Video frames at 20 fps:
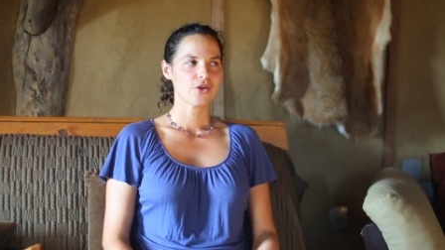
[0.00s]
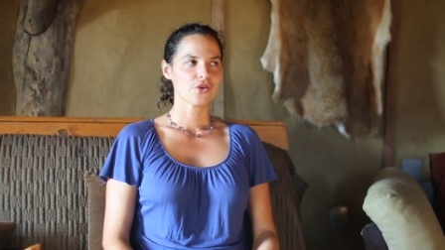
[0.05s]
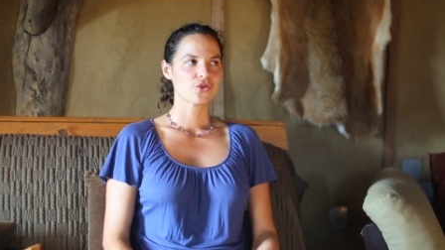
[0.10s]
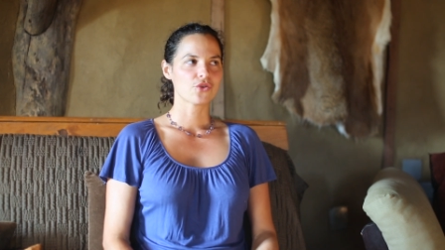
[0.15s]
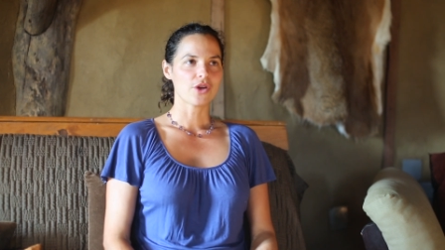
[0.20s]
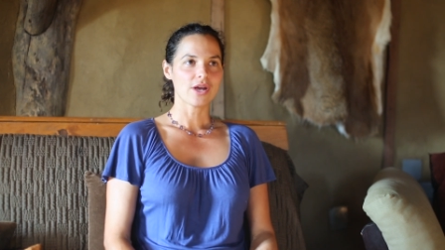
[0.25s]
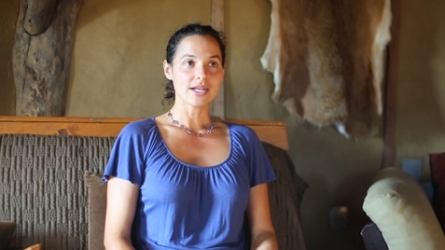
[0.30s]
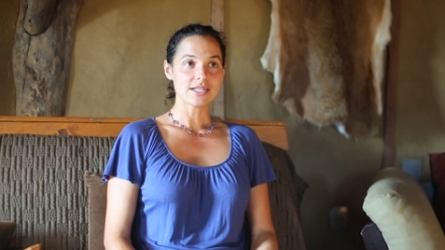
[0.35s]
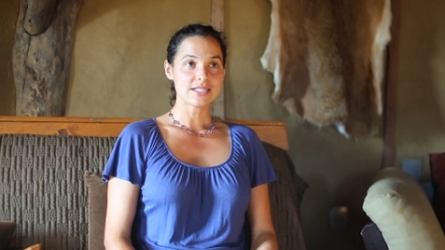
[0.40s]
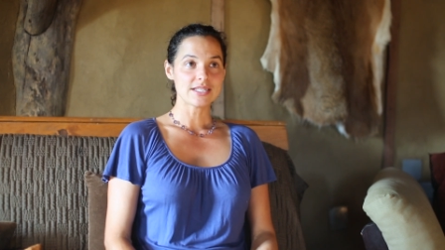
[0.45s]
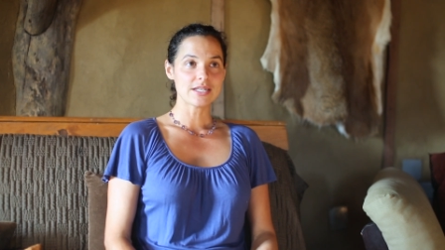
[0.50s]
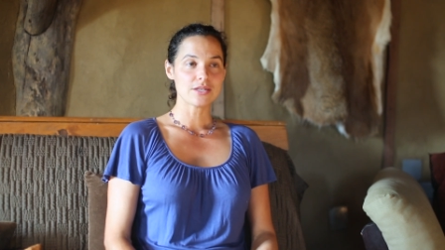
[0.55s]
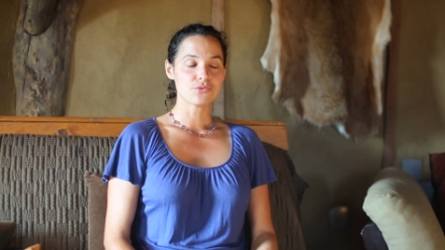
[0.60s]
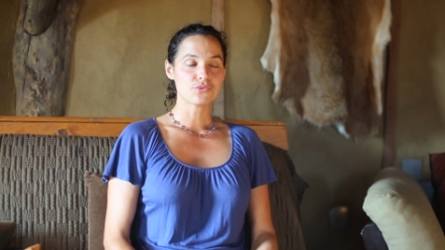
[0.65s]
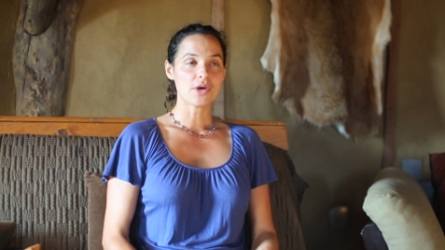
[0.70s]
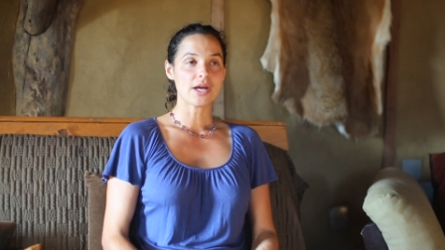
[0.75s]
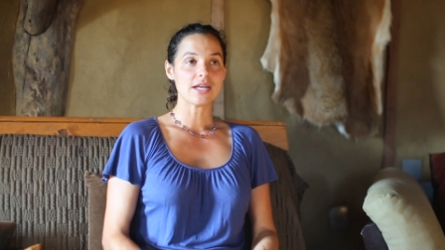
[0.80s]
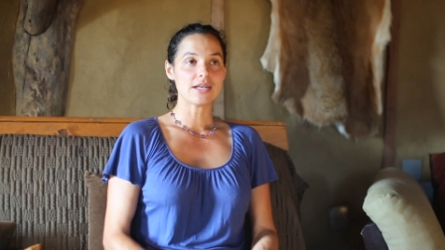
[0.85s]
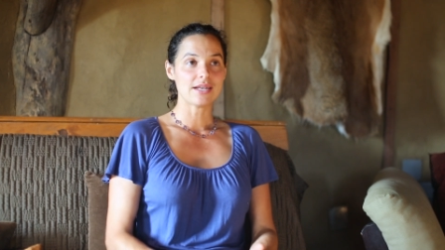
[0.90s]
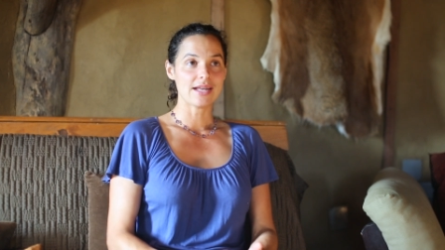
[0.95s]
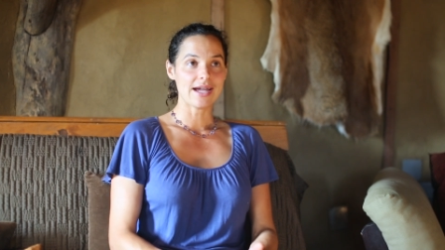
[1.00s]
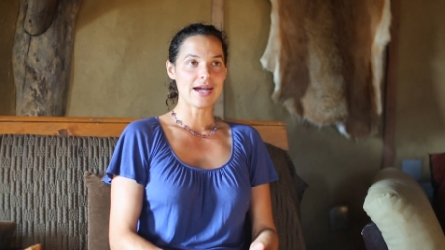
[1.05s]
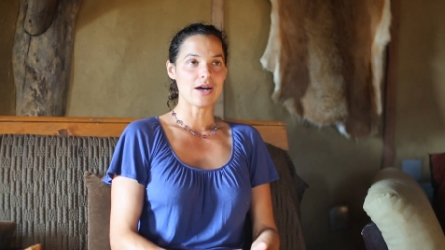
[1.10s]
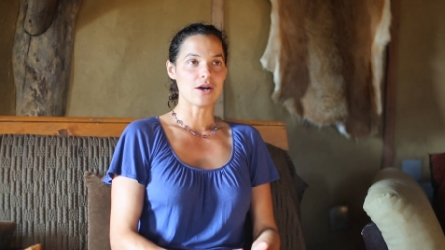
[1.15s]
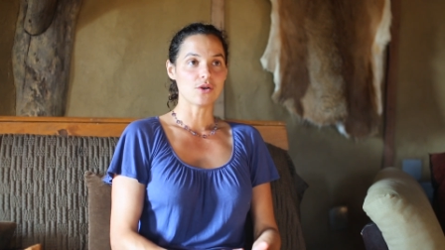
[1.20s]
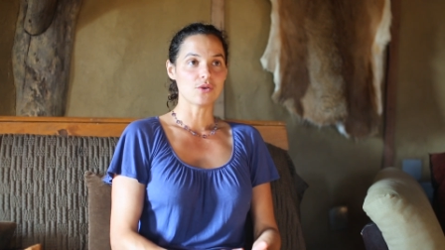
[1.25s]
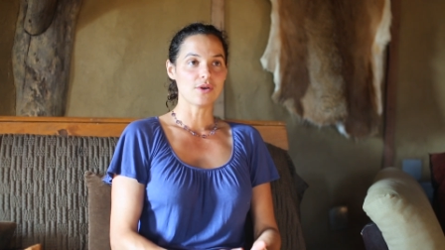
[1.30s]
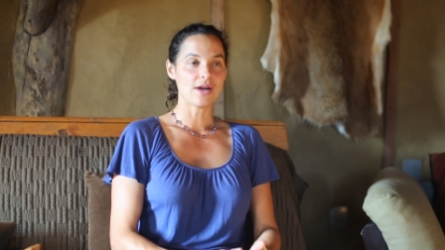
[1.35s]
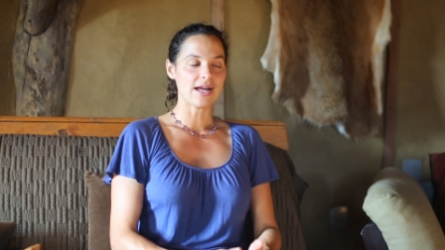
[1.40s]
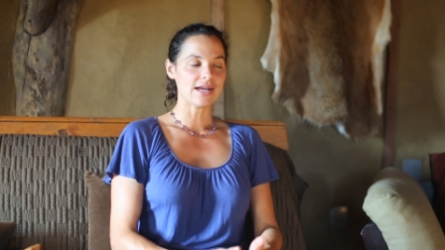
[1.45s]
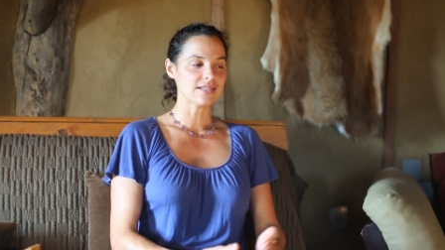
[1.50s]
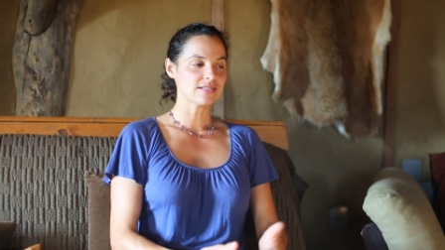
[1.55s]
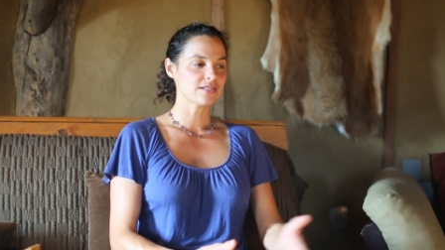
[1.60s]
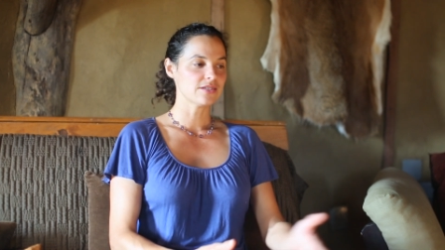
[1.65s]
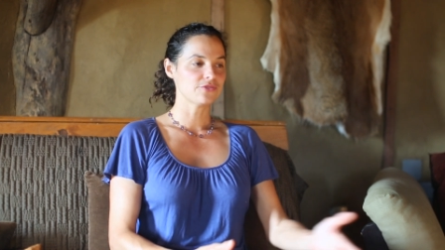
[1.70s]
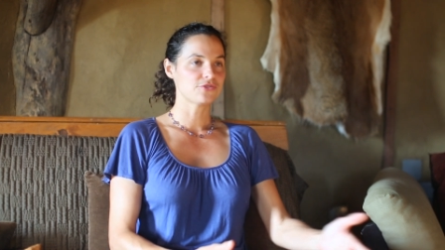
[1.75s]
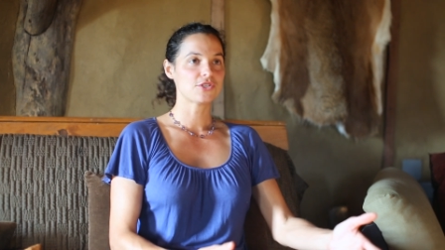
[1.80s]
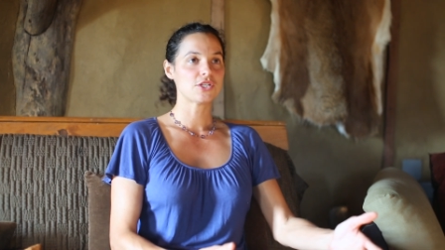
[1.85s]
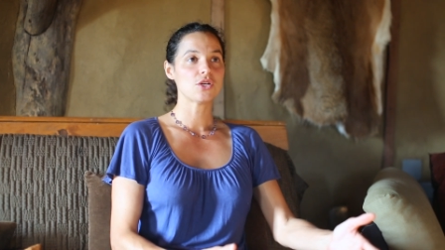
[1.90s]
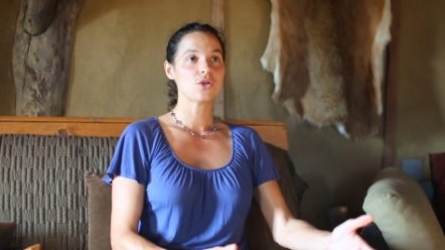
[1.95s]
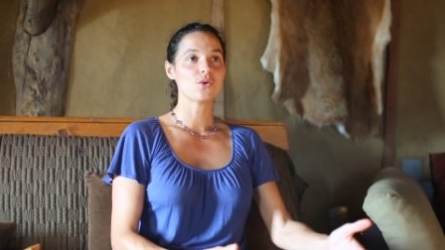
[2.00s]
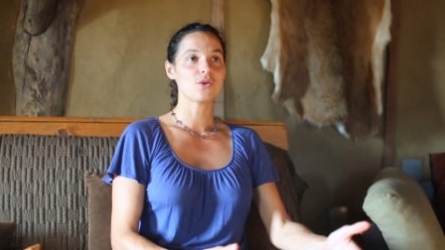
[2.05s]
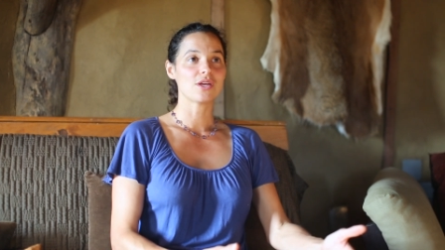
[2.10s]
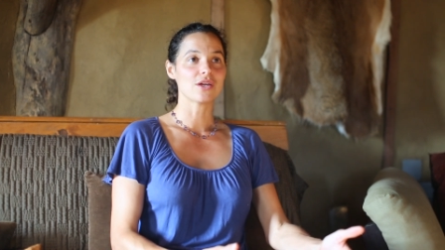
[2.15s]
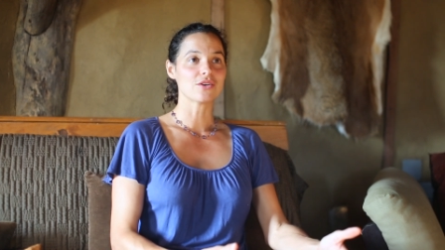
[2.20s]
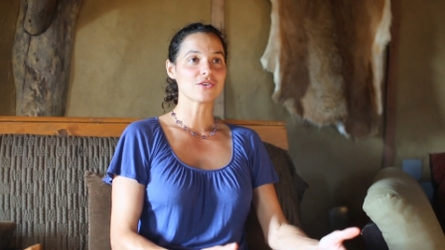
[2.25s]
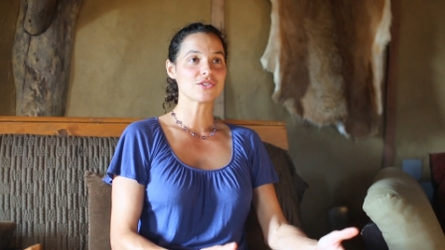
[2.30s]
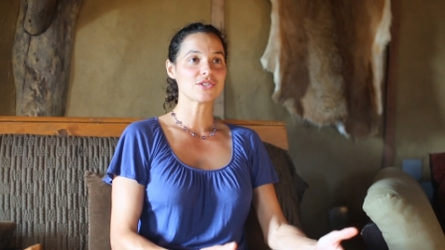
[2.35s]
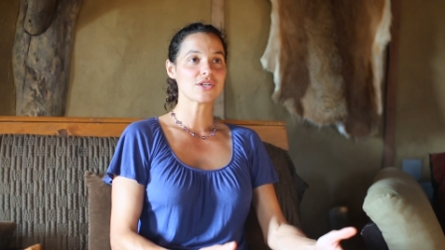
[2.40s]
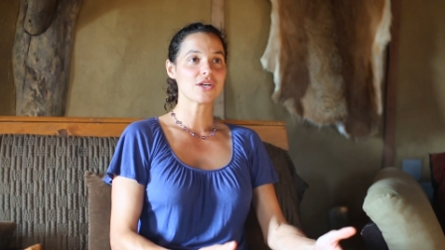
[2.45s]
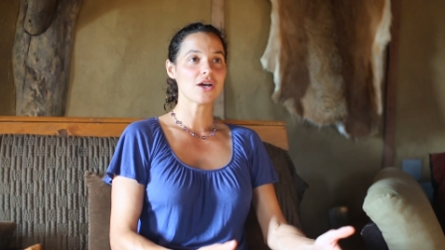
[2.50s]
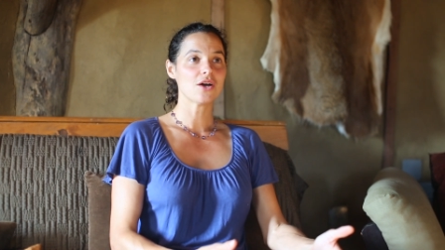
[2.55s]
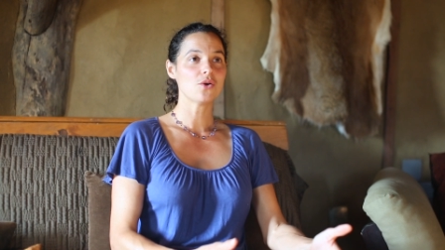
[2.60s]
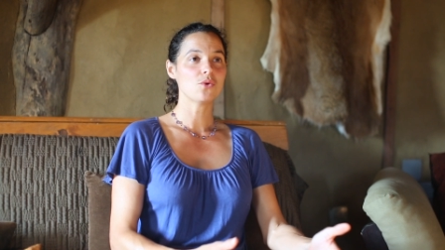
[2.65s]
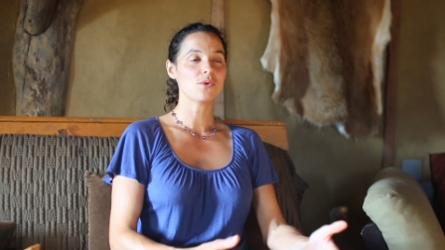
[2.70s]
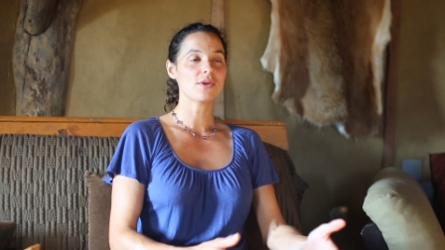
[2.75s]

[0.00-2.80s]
Granted, right now, as of two years ago,